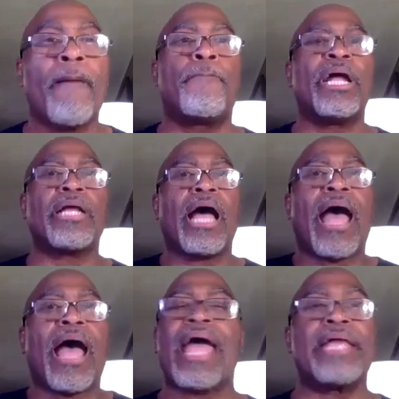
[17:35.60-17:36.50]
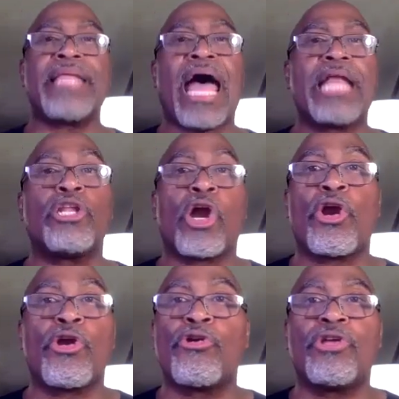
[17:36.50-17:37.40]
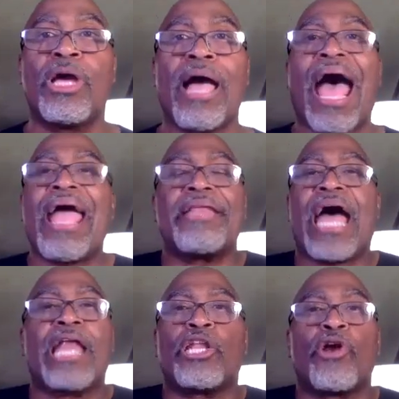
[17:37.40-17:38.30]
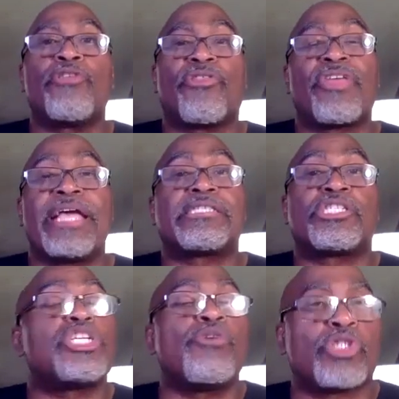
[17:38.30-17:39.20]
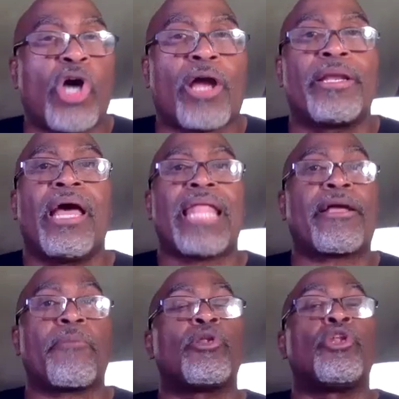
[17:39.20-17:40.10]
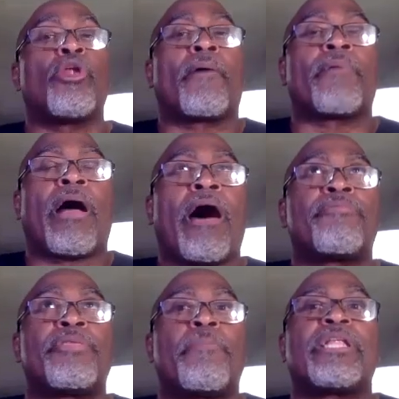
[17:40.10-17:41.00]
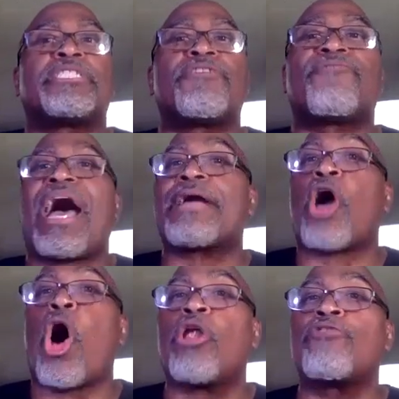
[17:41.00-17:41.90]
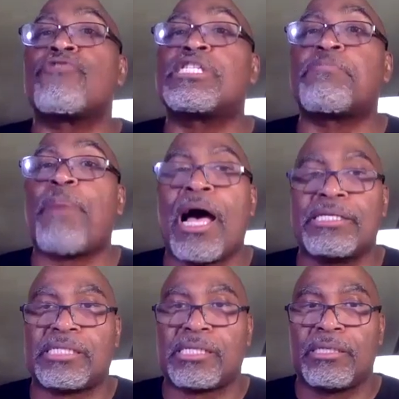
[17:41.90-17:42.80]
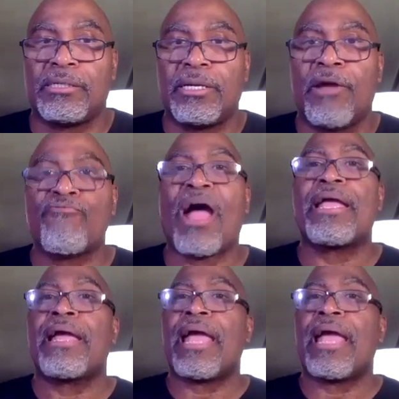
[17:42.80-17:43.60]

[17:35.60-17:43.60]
But I had not learned the things she was talking, like the ability to find call and response, right?